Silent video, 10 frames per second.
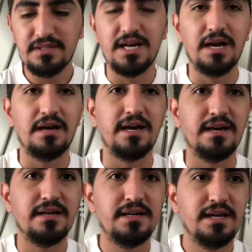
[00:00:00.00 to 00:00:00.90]

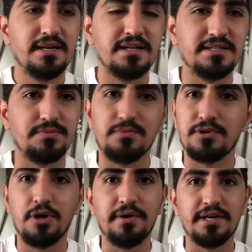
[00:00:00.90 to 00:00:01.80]
because
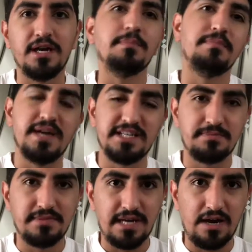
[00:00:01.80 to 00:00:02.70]
growing up, as
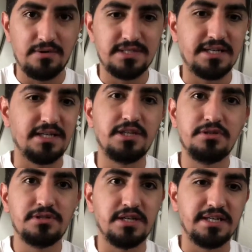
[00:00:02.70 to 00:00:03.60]
I was like a
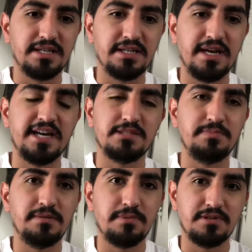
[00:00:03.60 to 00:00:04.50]
huge like
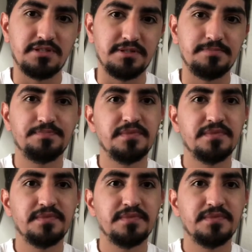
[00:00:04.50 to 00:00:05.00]
SB person,